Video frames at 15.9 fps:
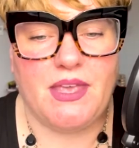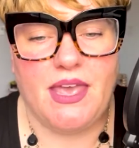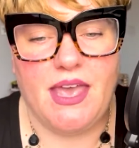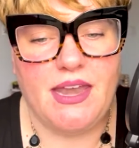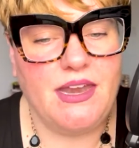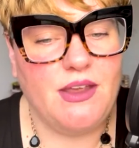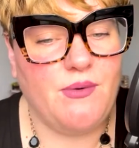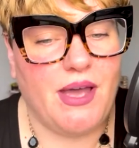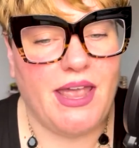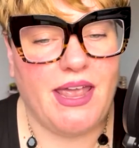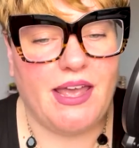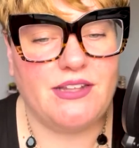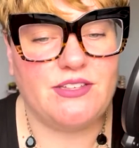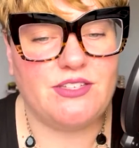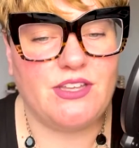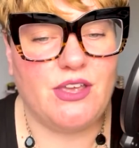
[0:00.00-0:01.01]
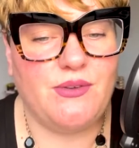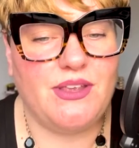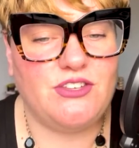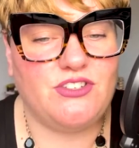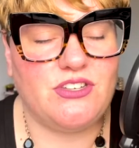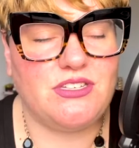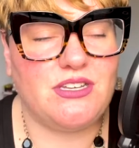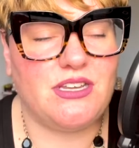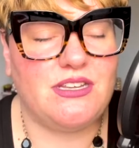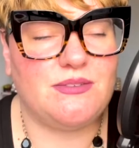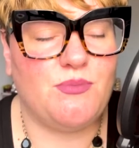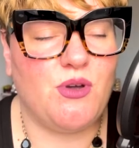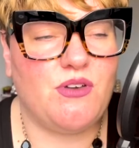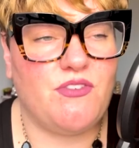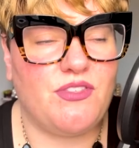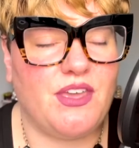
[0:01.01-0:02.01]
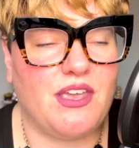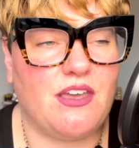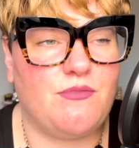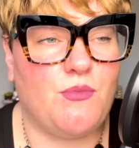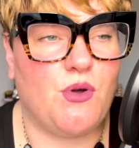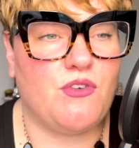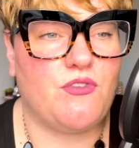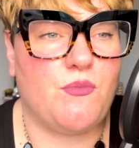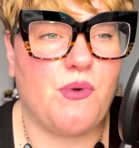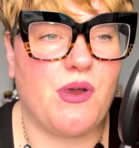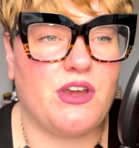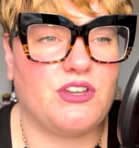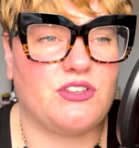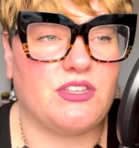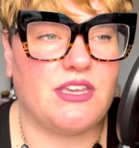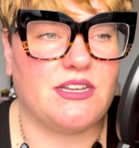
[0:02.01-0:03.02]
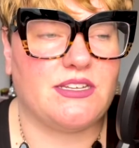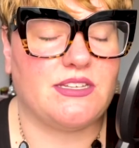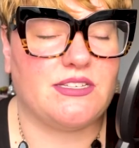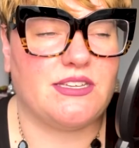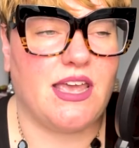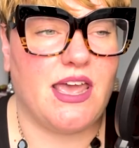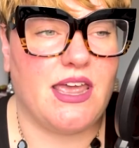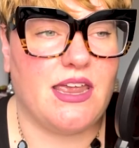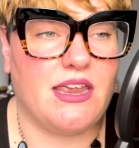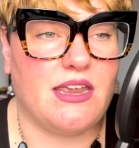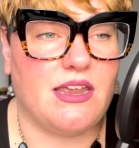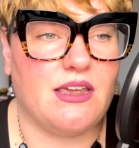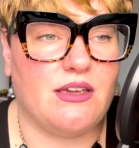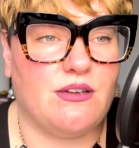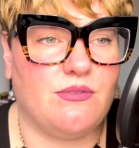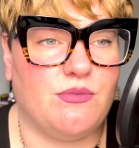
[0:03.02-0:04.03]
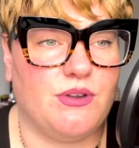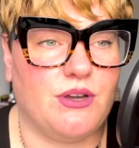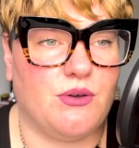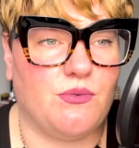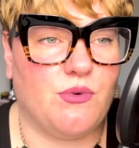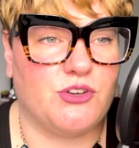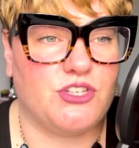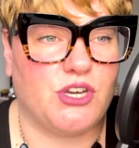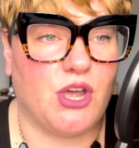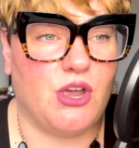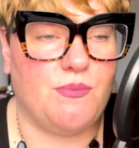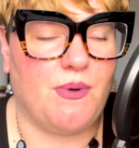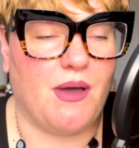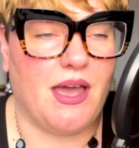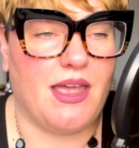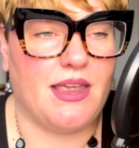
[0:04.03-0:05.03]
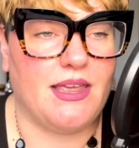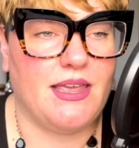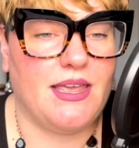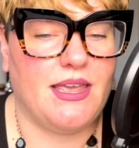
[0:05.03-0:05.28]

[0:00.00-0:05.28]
Anyway, and so it's more of a British thing to say, you know, what do you go by?